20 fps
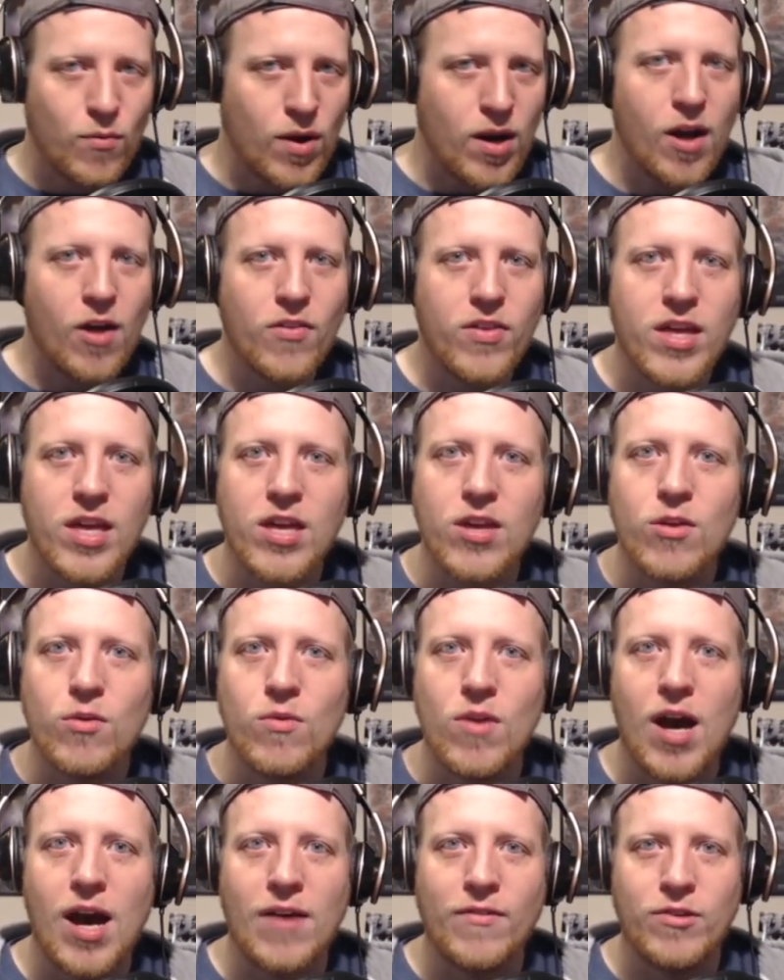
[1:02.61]
Read all the EU
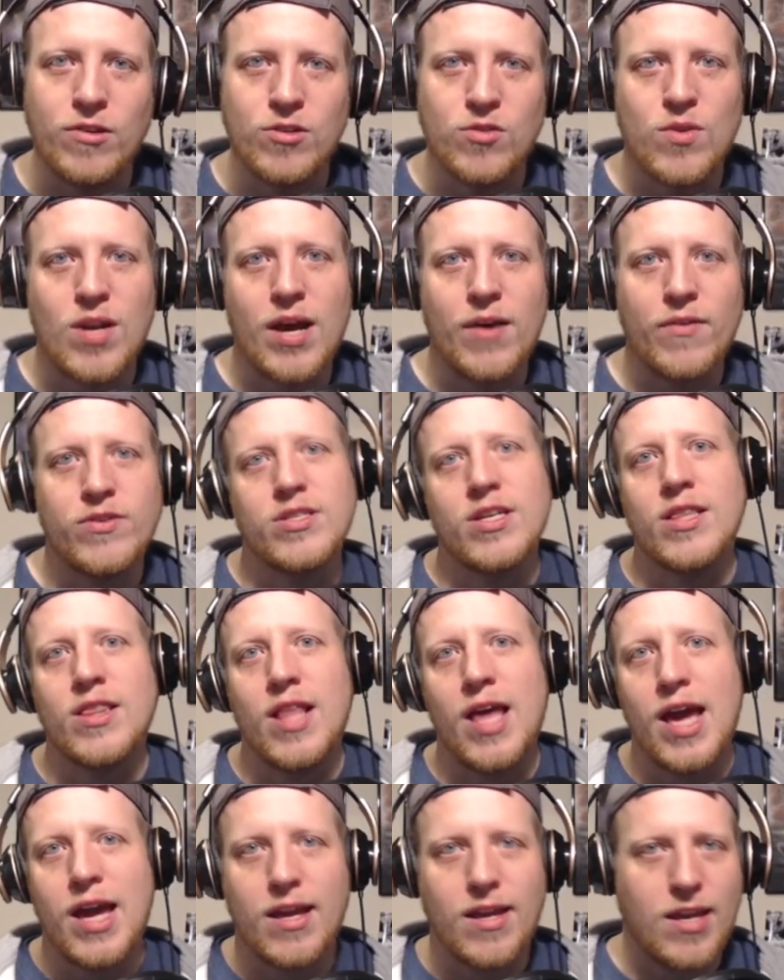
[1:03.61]
novels when I in
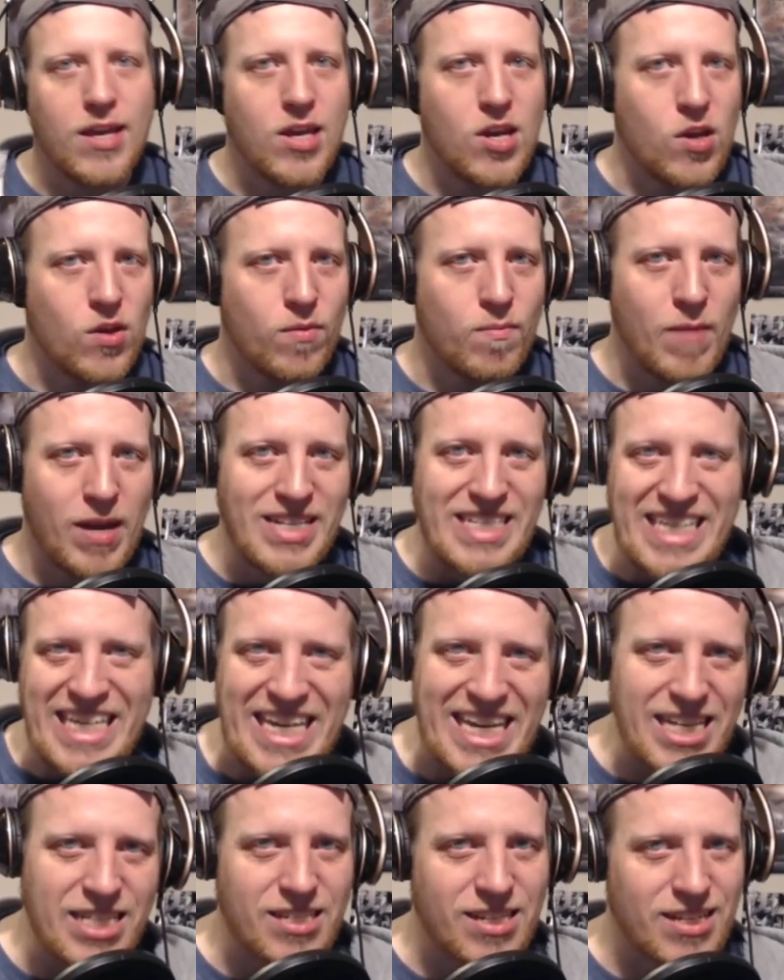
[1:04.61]
like you know my
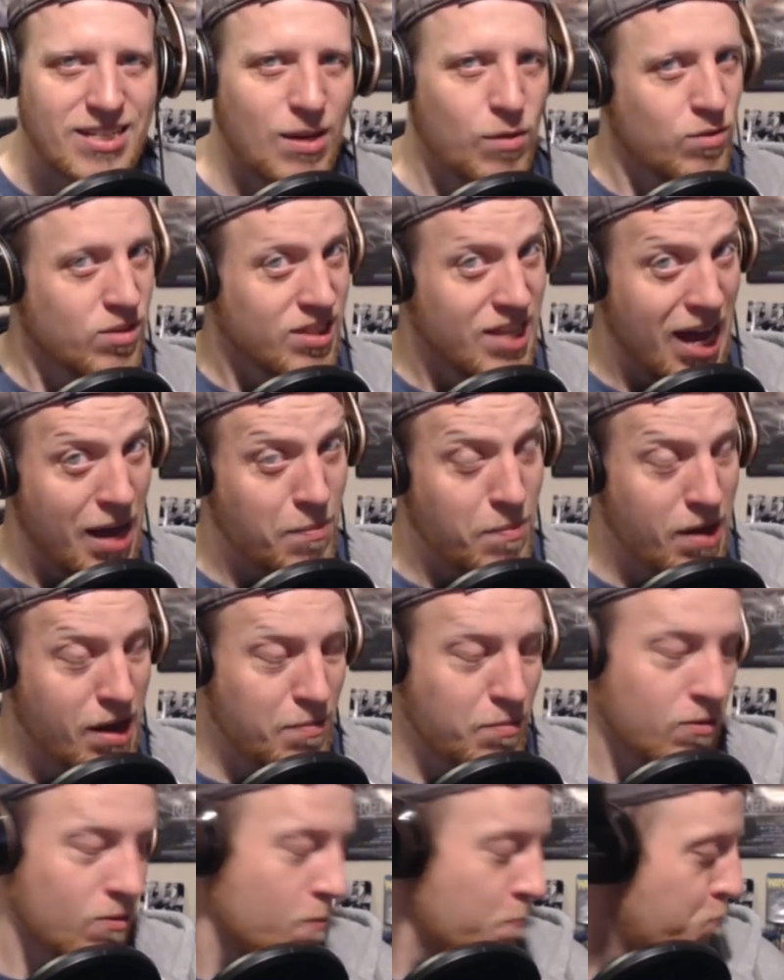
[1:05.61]
teens because I was not
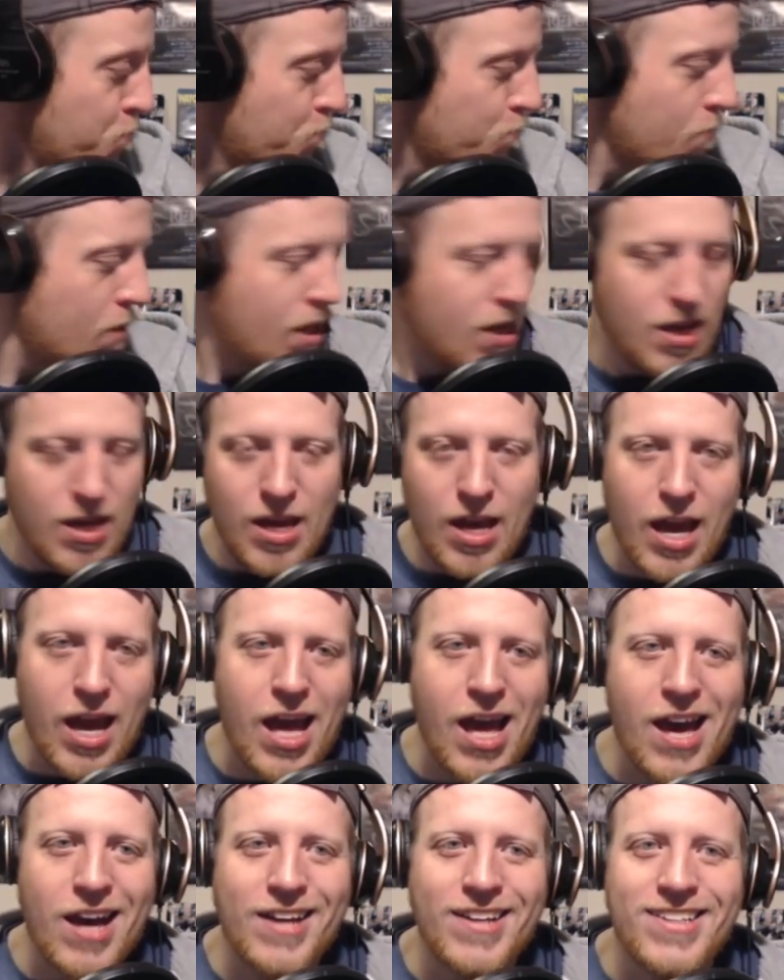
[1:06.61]
popular
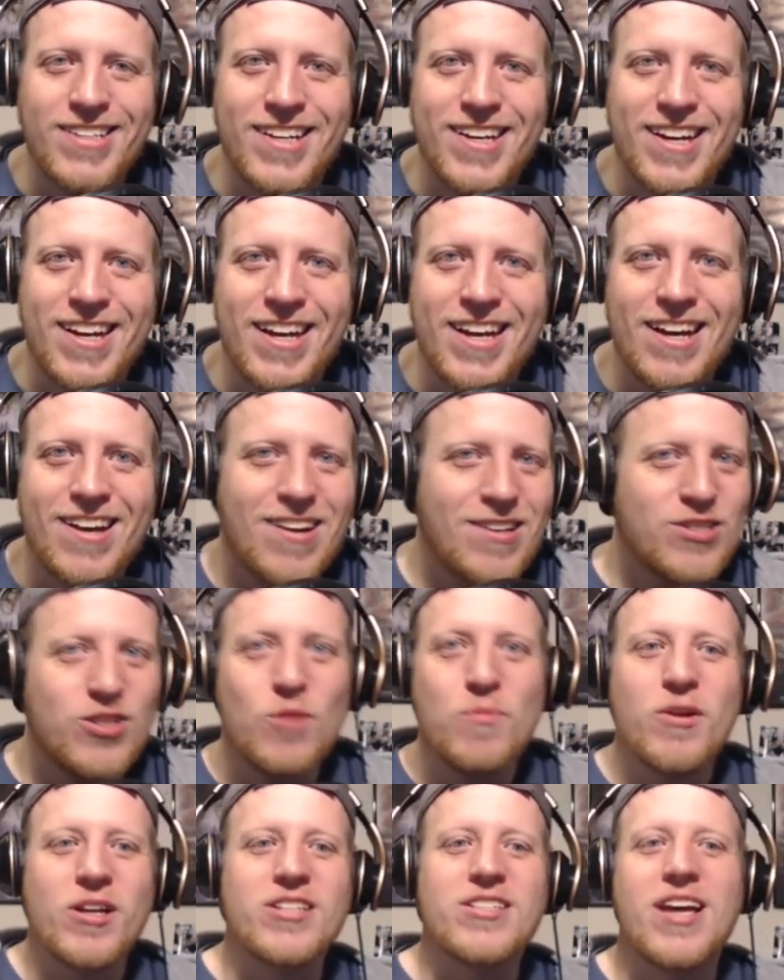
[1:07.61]
and uh,
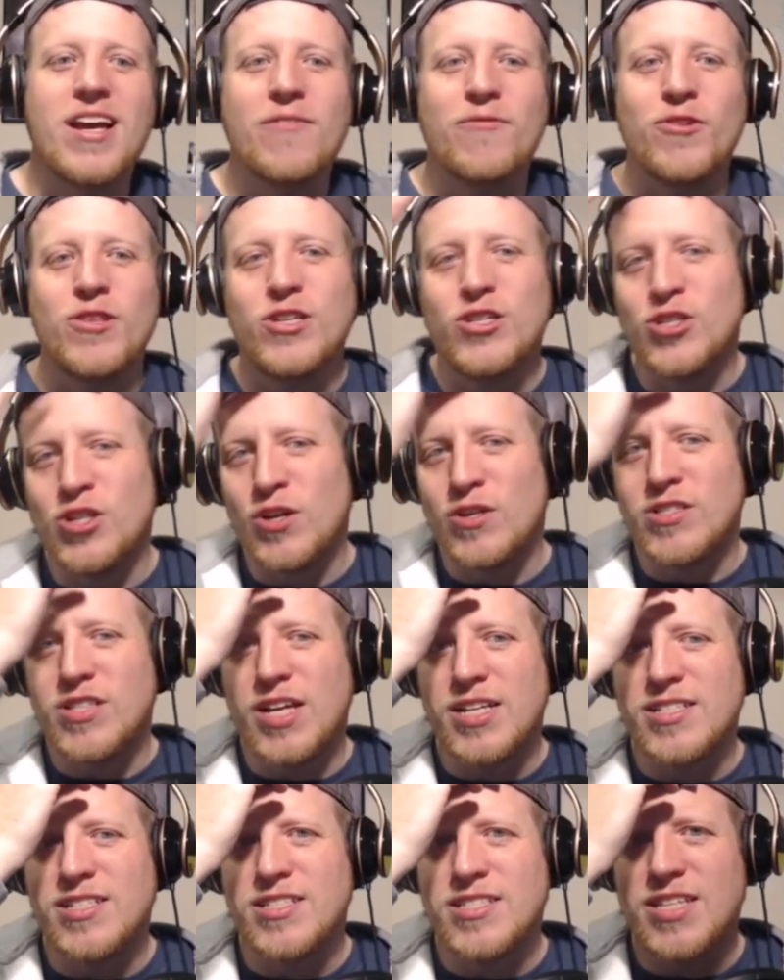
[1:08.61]
super excited for this show. It's
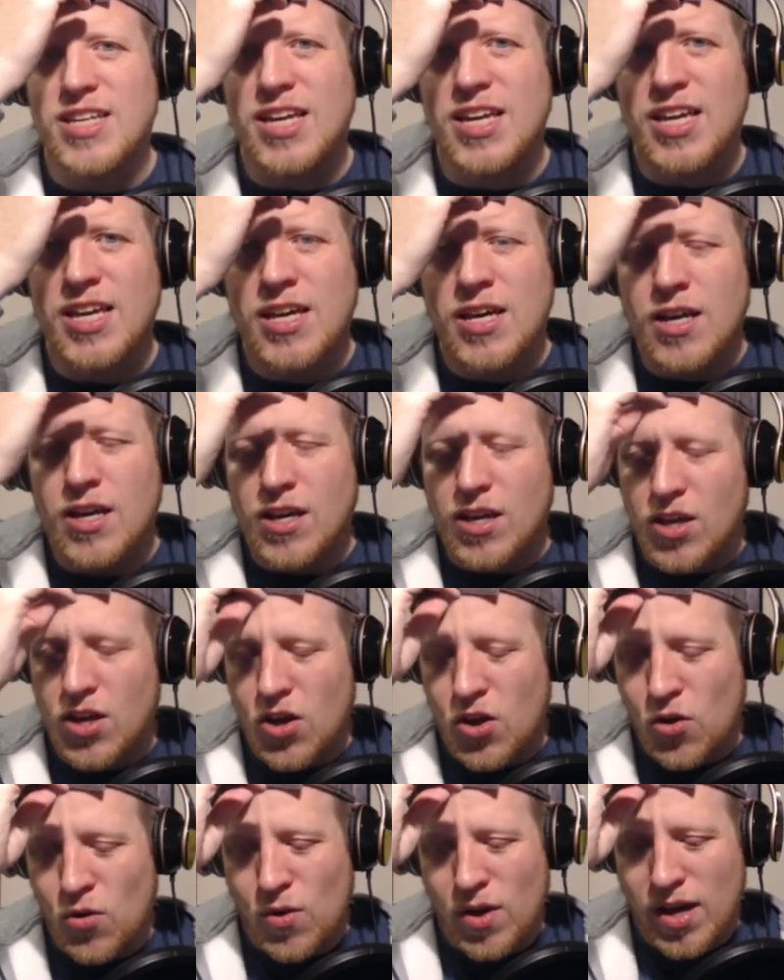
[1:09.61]
nice to see you
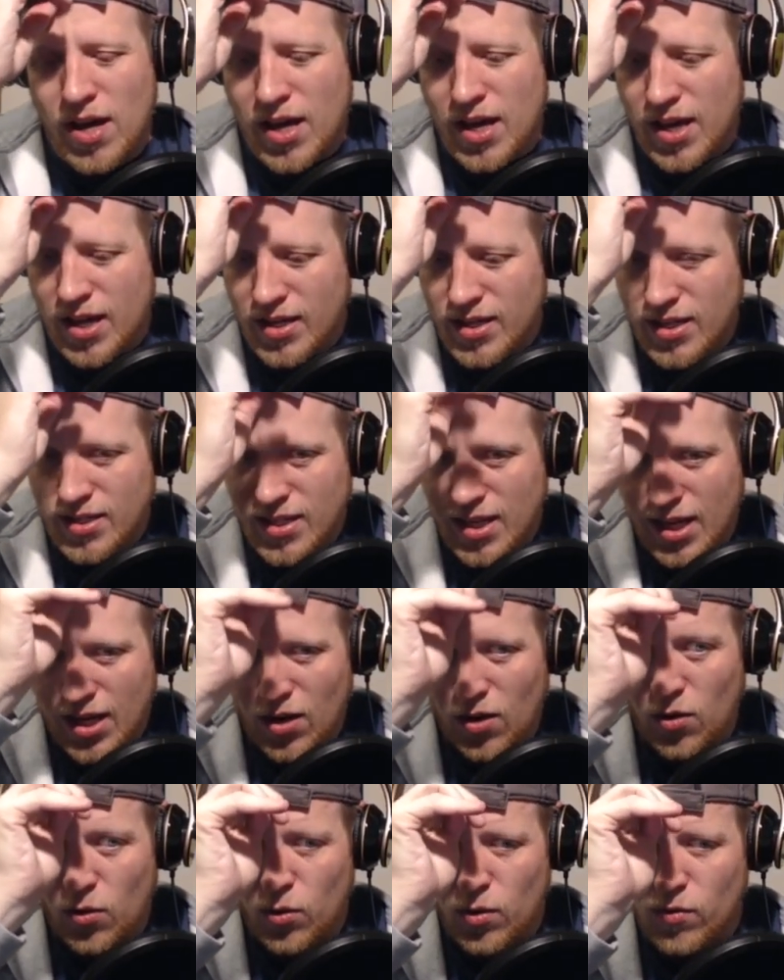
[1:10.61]
know uh, Disney get
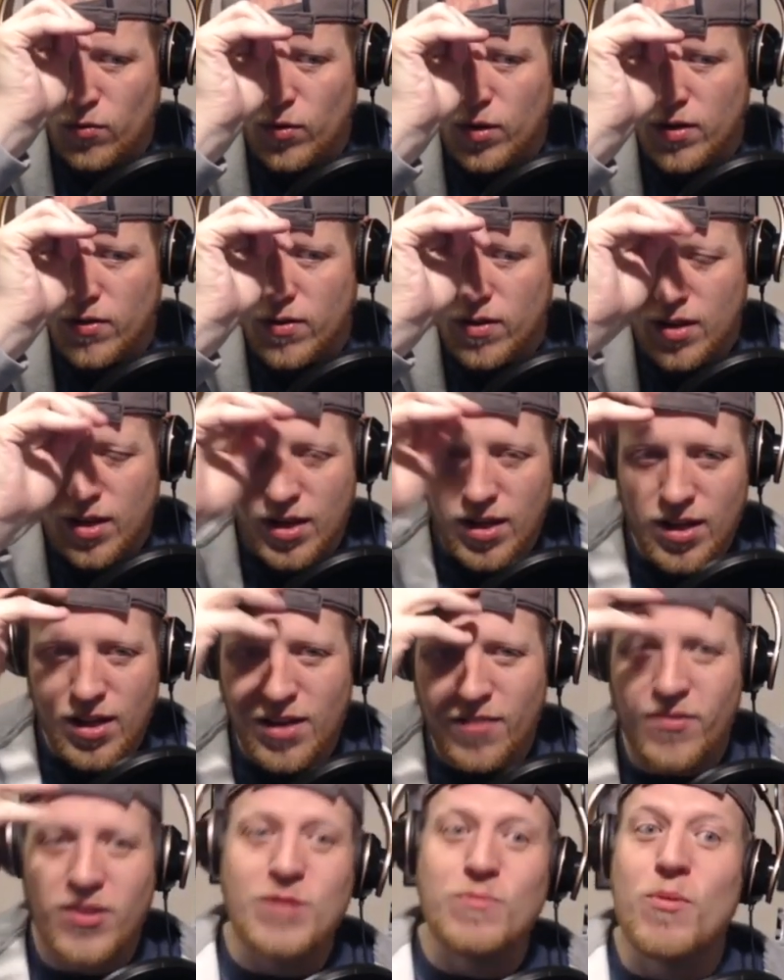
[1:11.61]
a hold of one of, uh,
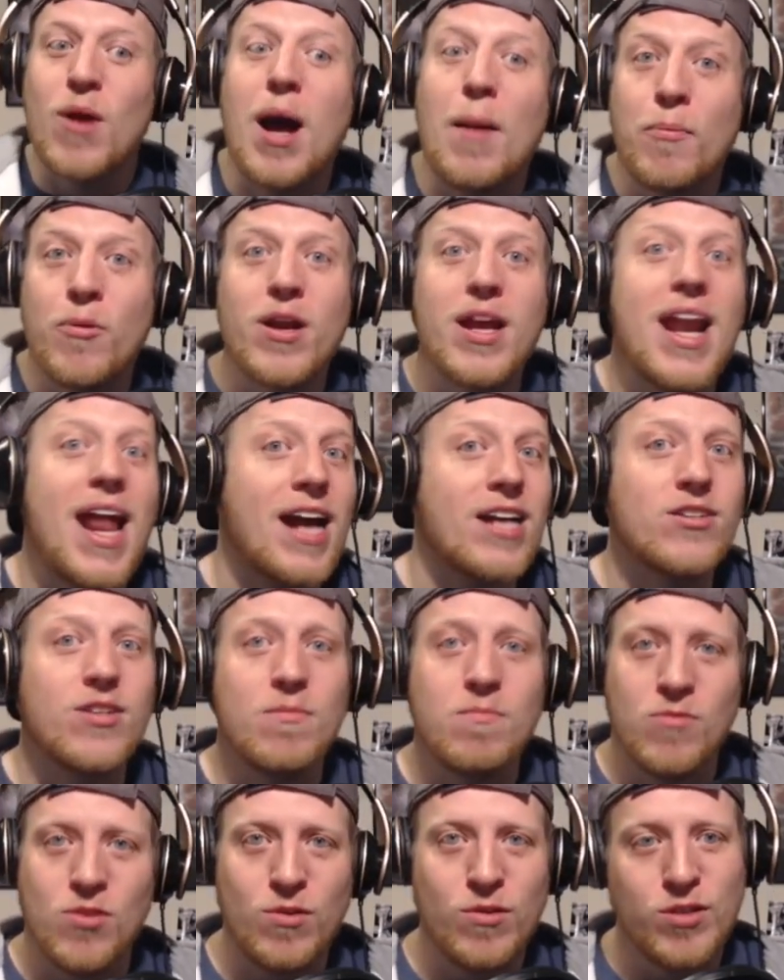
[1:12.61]
of this property and
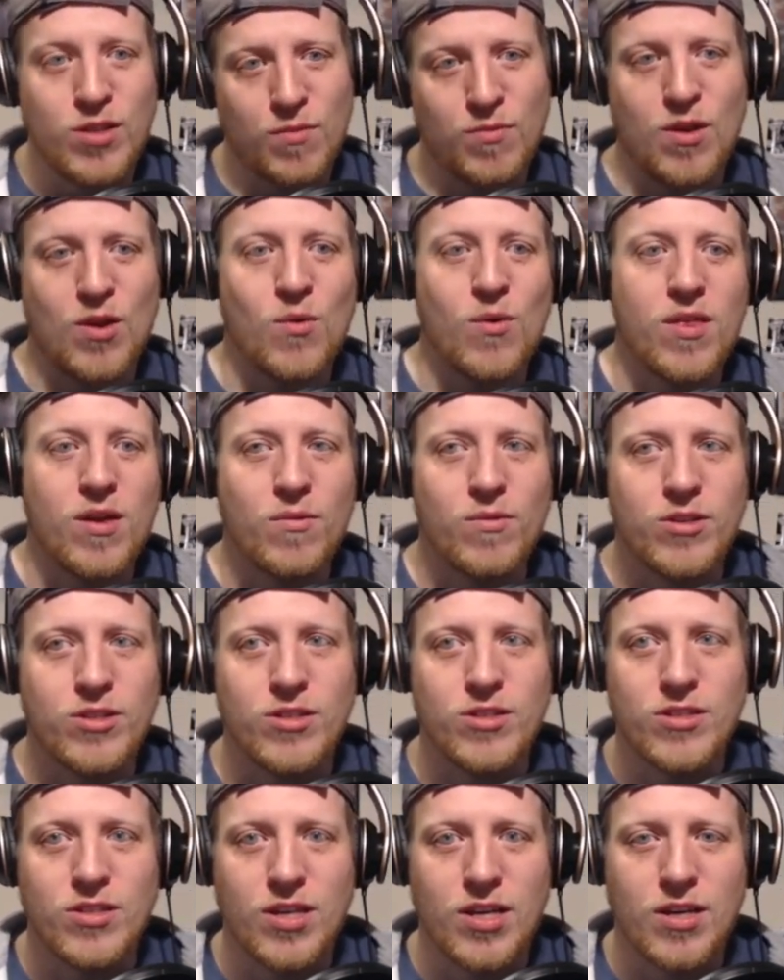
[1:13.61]
actually do something with it, which
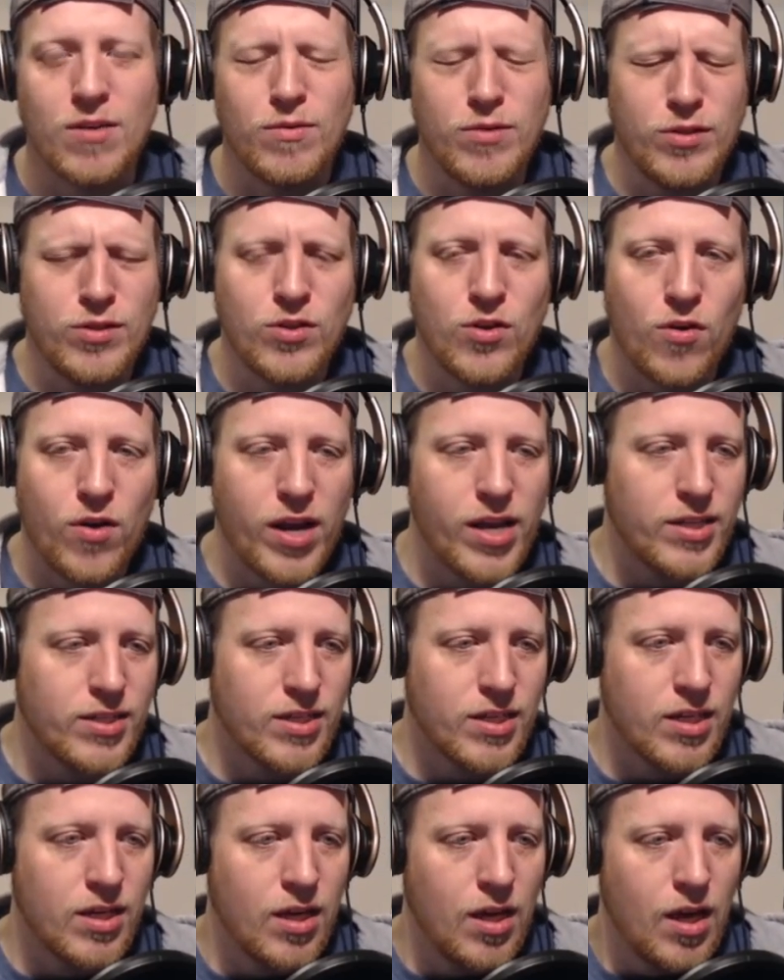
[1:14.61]
is uh, which is
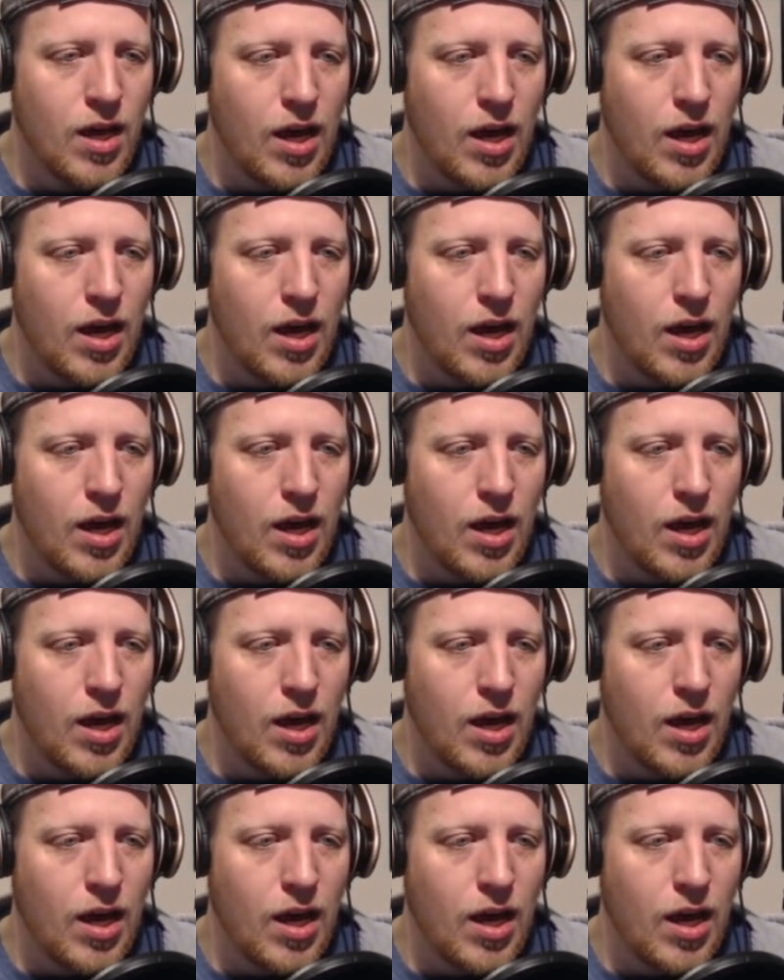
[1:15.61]
crazy.